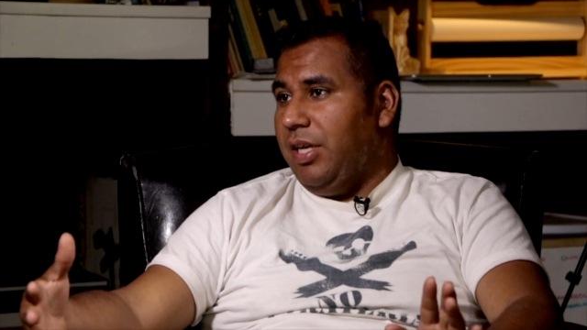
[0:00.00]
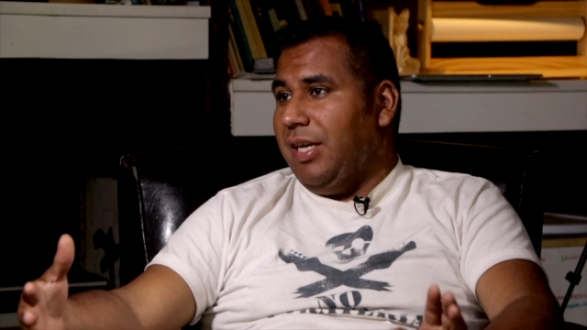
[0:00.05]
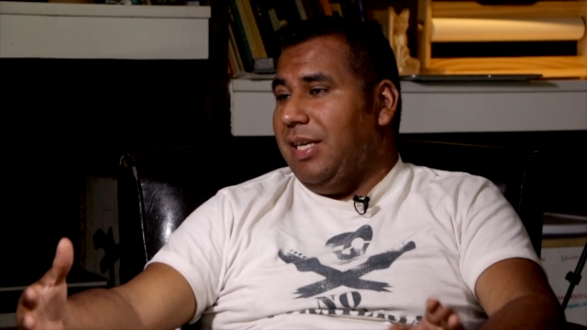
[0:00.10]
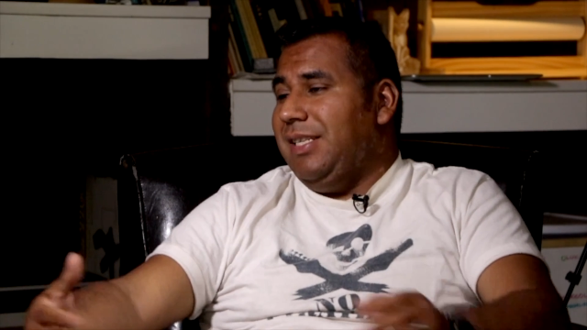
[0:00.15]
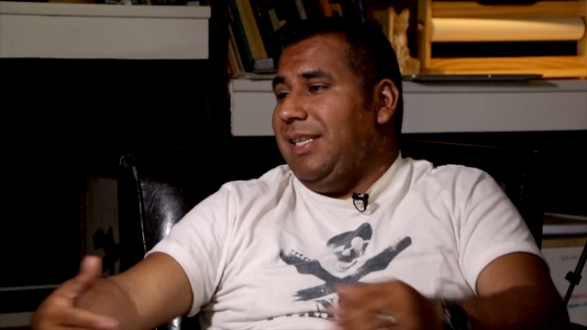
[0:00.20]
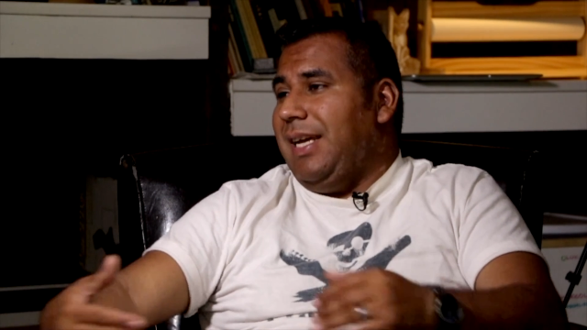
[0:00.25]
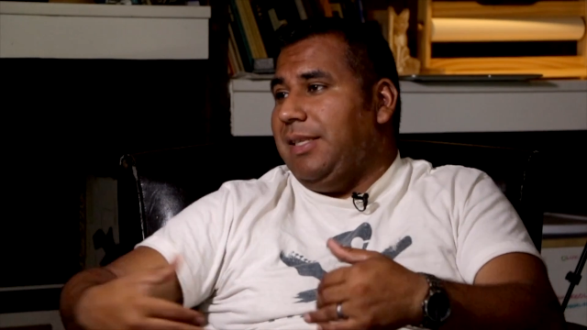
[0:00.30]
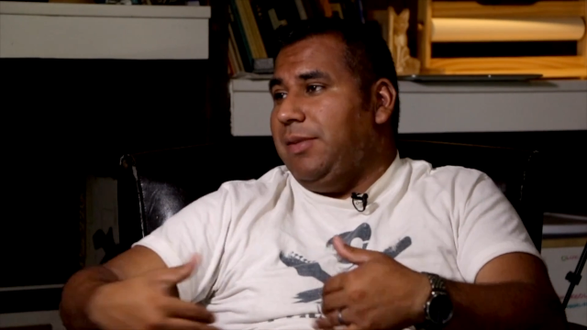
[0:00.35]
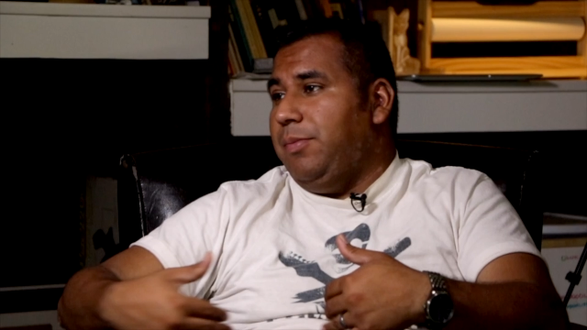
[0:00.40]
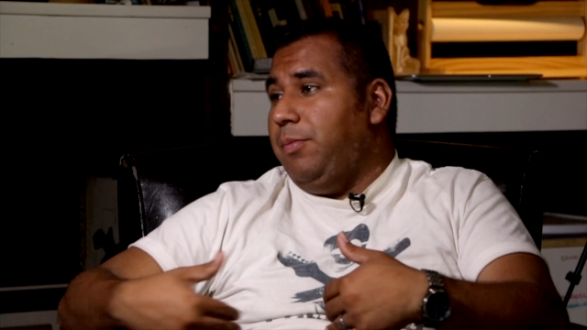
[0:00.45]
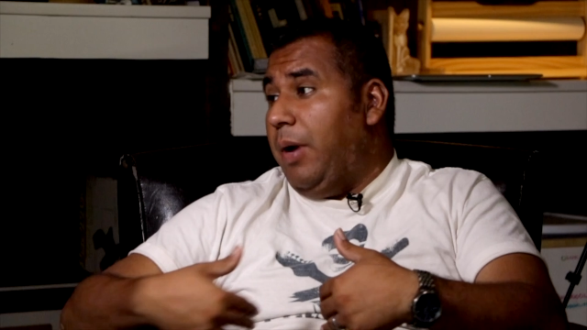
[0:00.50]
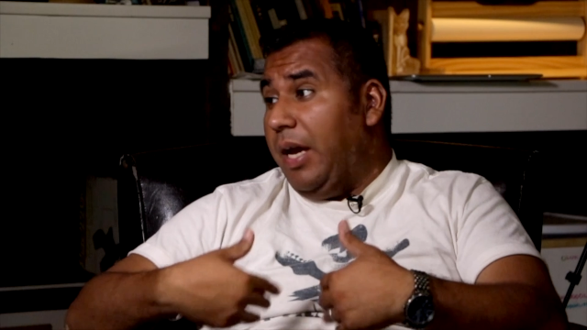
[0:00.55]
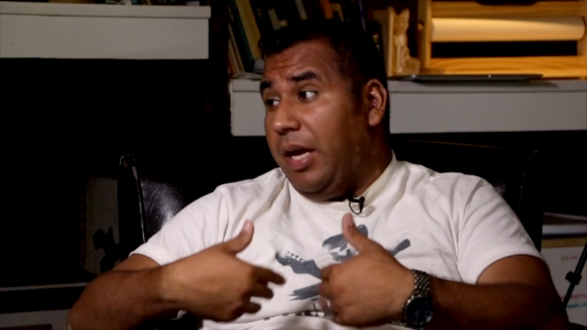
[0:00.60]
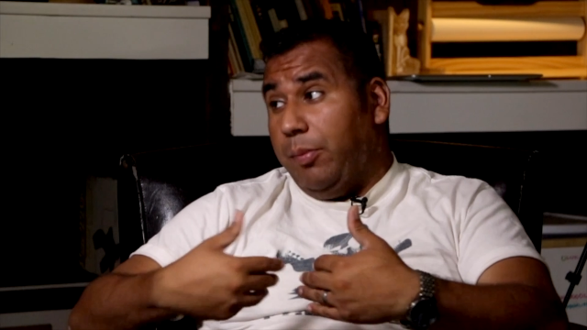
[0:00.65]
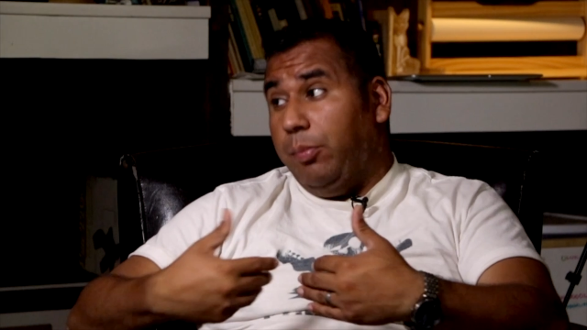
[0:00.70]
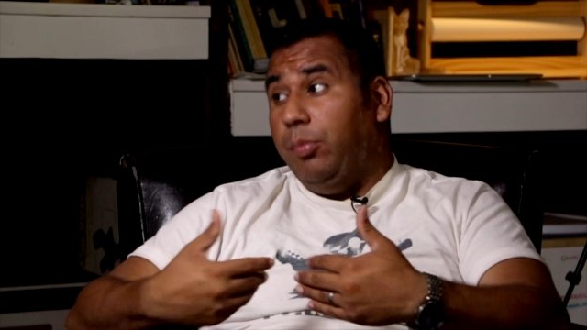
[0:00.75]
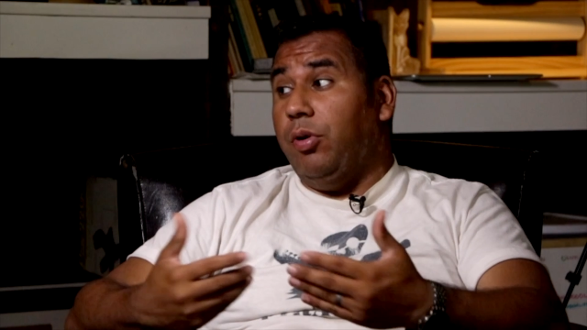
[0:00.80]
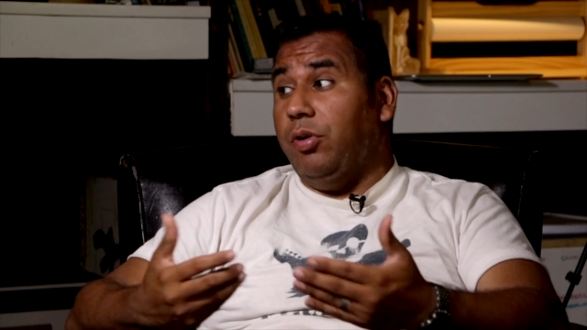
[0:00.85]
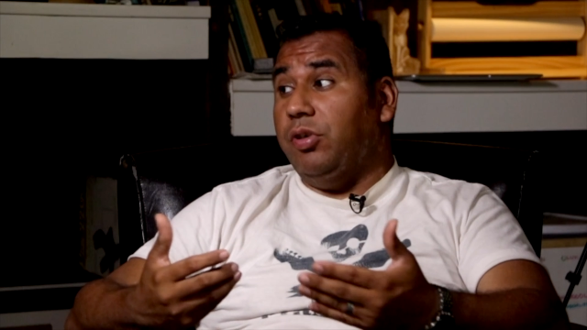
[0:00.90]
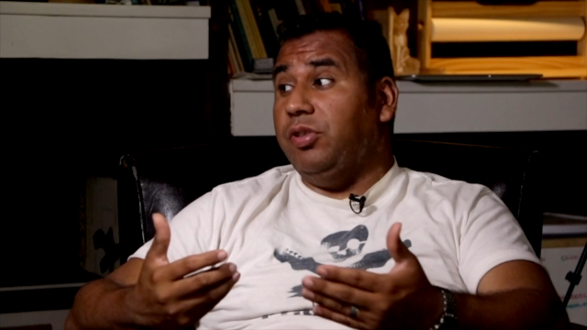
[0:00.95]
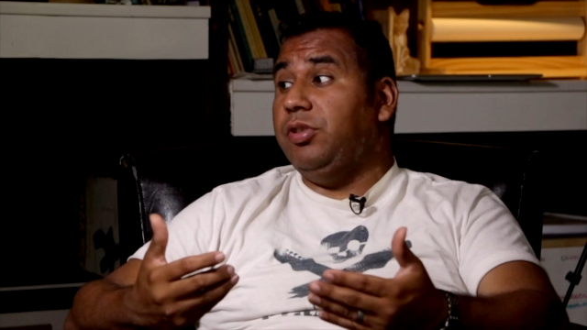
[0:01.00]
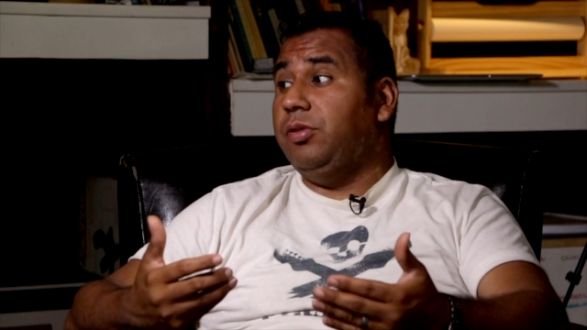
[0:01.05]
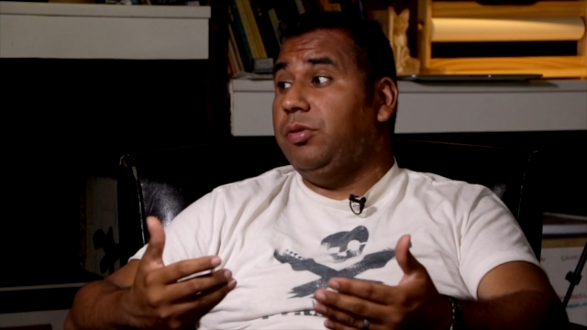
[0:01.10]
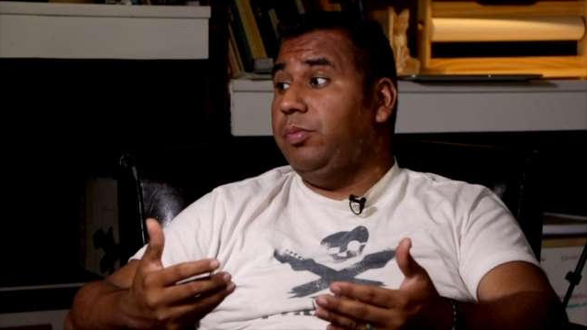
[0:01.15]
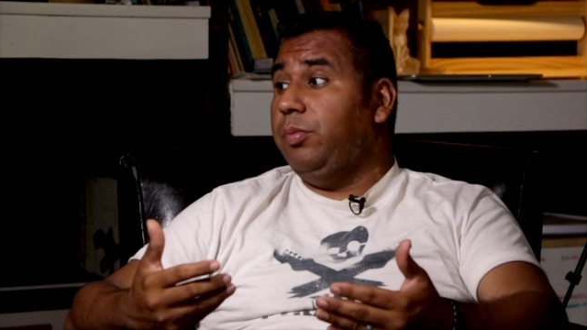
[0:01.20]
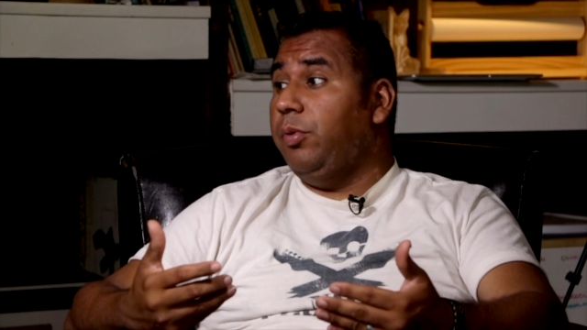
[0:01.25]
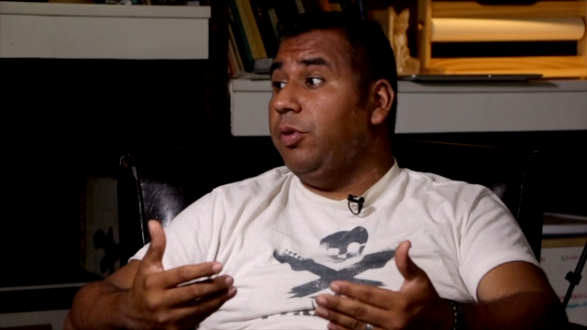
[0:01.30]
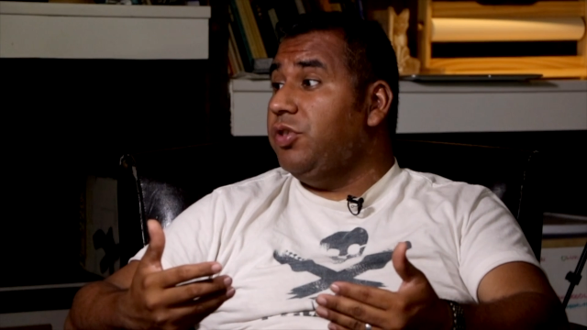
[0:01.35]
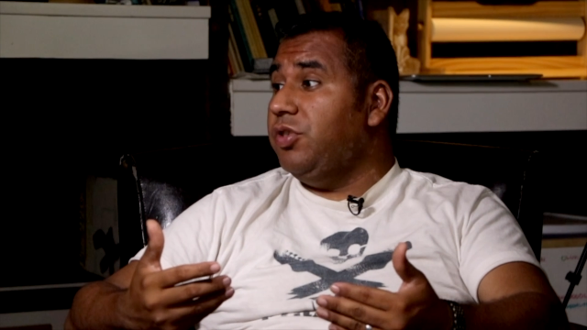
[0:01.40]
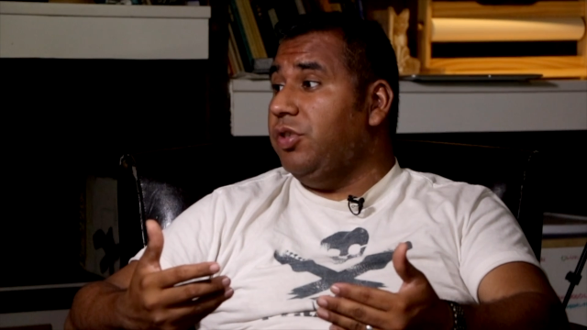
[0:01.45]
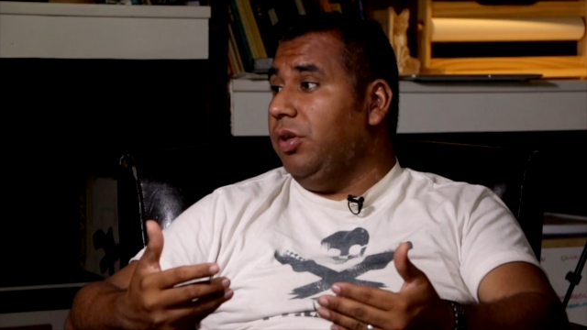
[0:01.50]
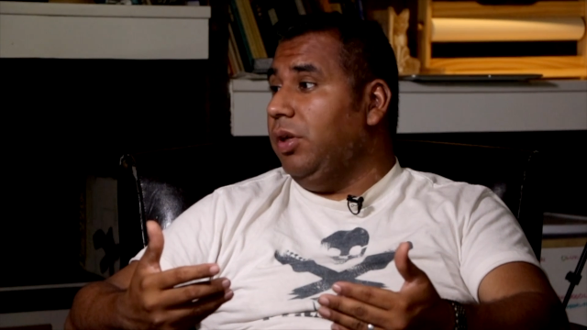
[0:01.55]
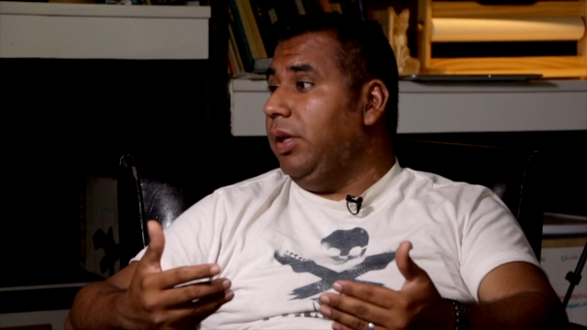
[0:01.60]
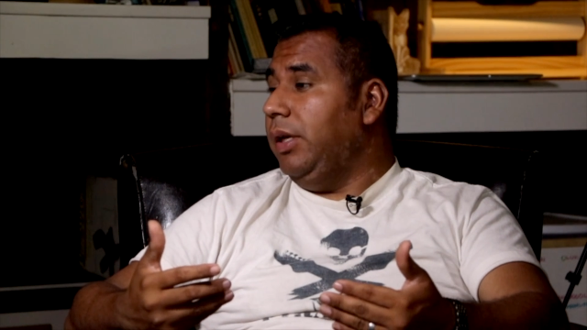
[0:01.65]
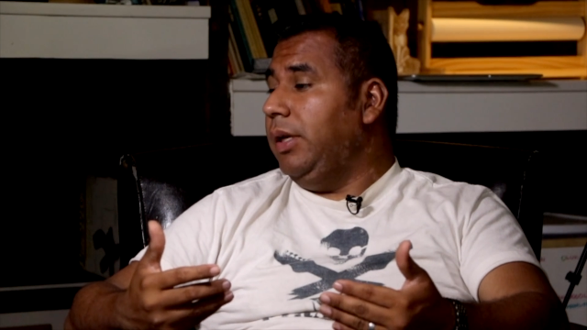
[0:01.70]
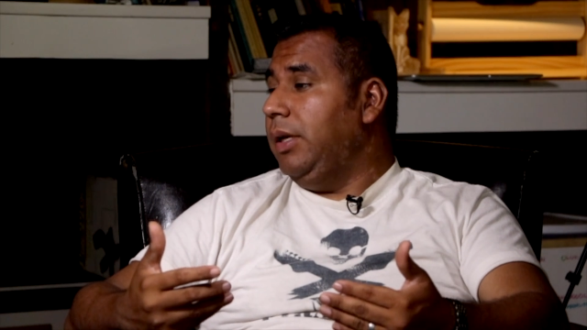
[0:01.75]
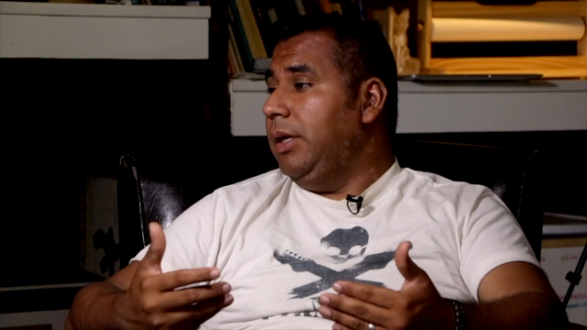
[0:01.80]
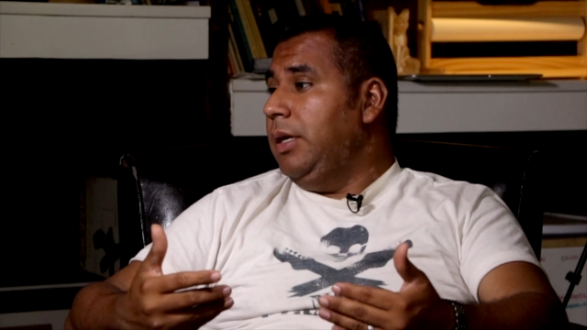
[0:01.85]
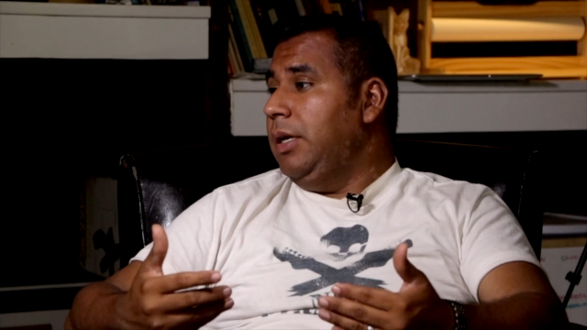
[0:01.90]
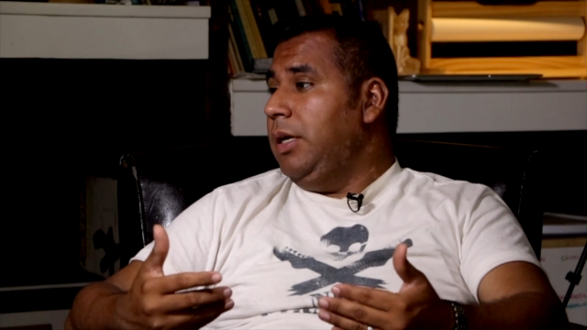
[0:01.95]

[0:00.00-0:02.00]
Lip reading: because that's my approach personally.